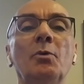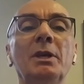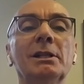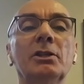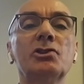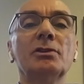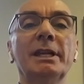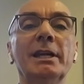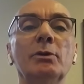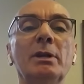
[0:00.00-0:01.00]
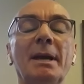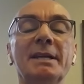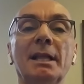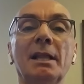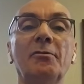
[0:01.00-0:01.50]
We traditionally, including
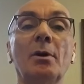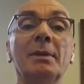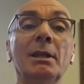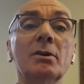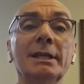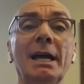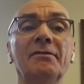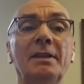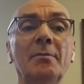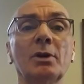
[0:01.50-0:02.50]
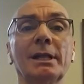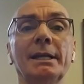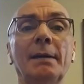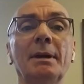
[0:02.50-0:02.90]
myself, I'm a long life Democrat.